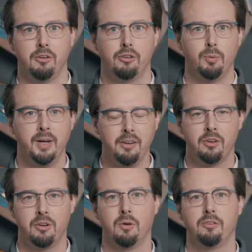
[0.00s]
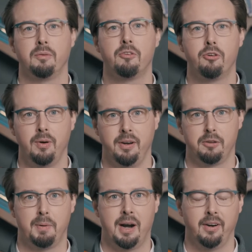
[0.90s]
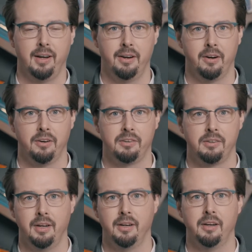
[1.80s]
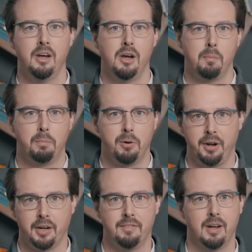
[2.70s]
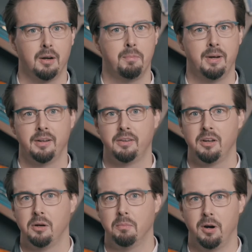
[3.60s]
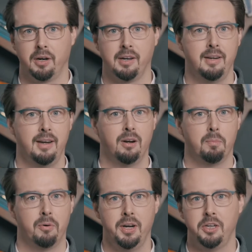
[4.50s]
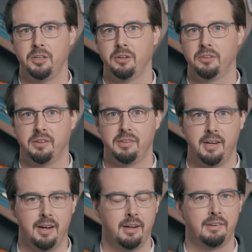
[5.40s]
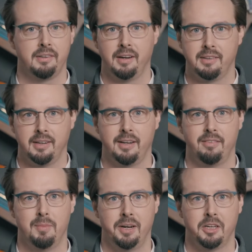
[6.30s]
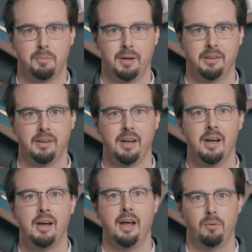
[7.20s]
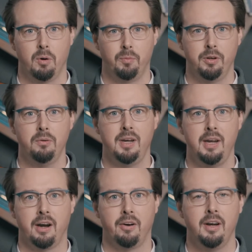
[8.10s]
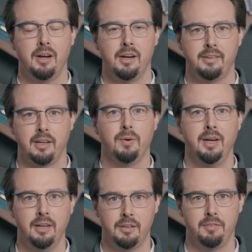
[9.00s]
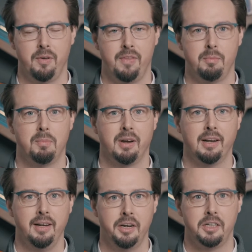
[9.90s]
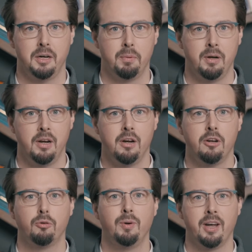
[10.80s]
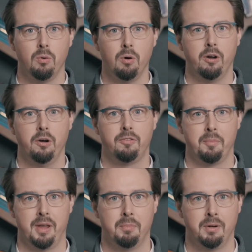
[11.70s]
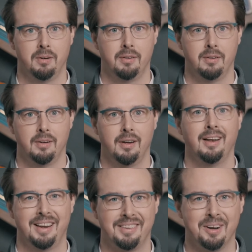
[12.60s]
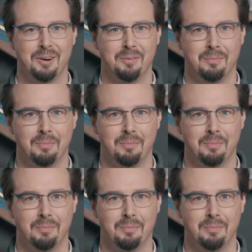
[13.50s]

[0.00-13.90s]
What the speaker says: So we get to know some truly inspiring leaders in product development, marketing, operations, sales, executive management. And what we do here is that we interview them about leadership so we can all learn from them. Let's go.